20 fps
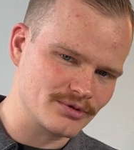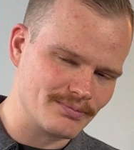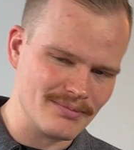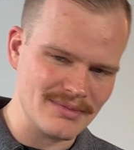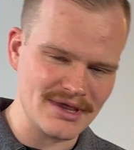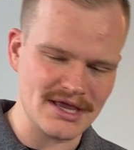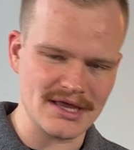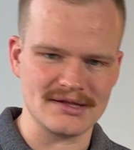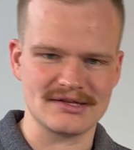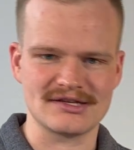
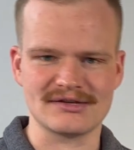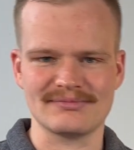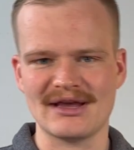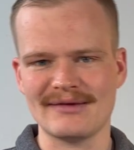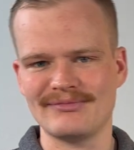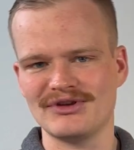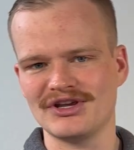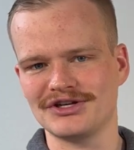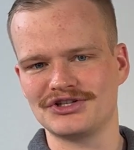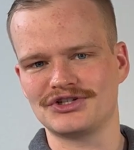meats,
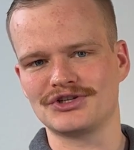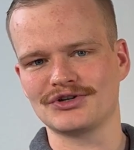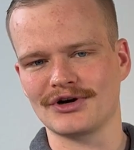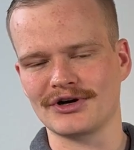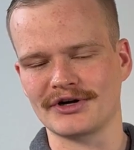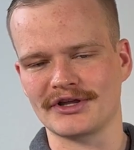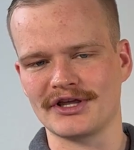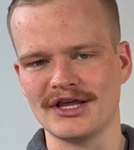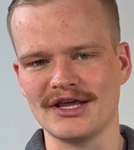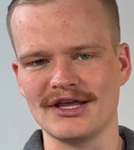maybe a
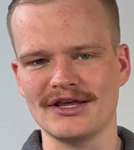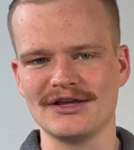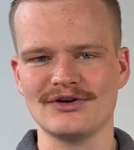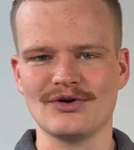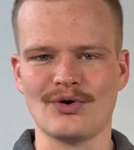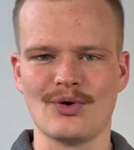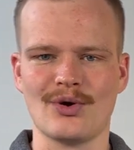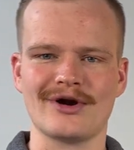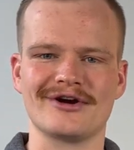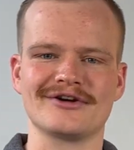jerky
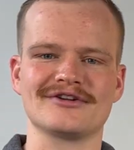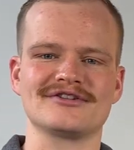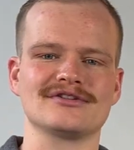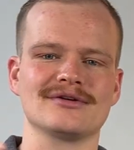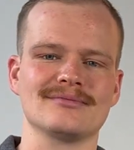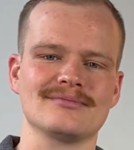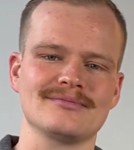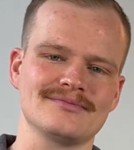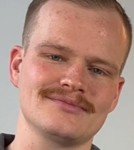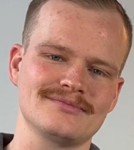or some